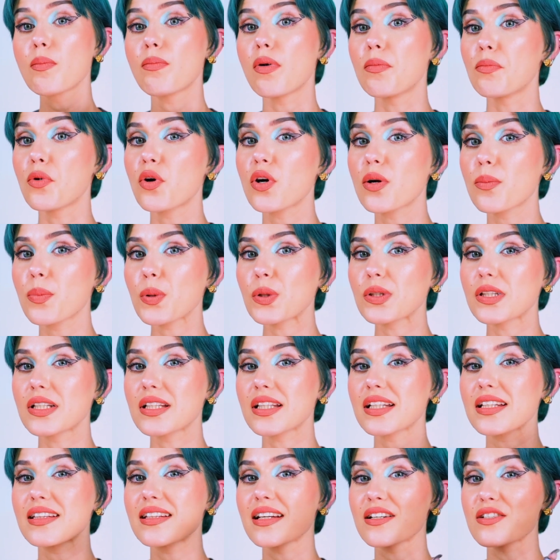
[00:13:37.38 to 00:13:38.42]
but more
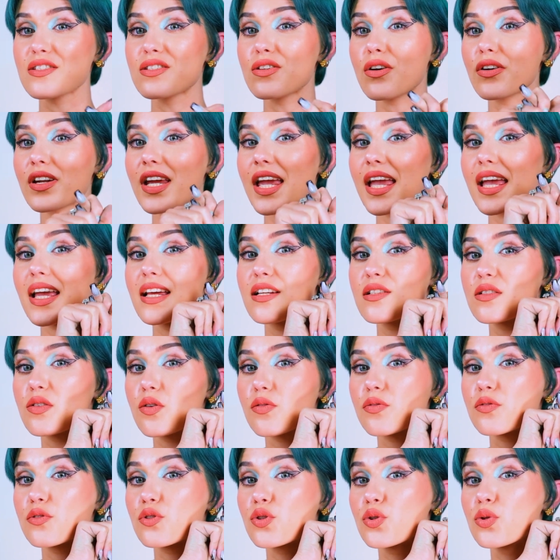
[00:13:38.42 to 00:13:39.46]
importantly, there's not a hint
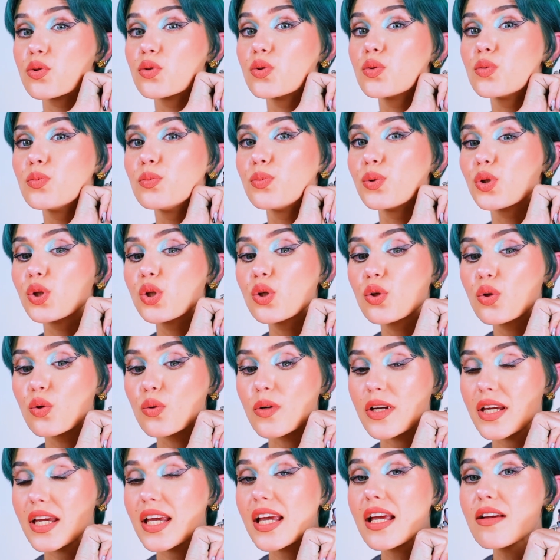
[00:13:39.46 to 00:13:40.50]
of true
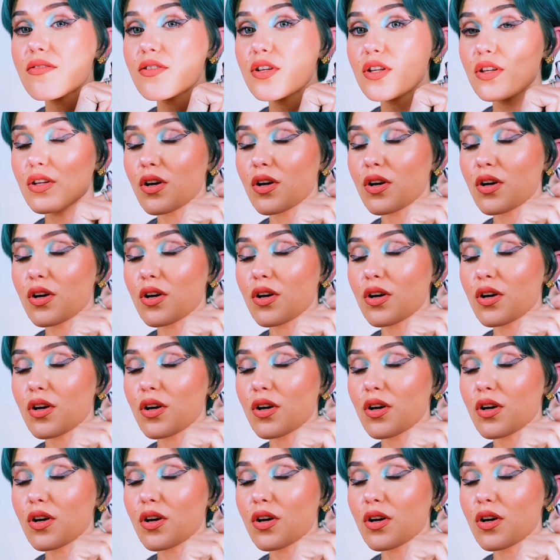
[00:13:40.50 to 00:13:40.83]
blue, even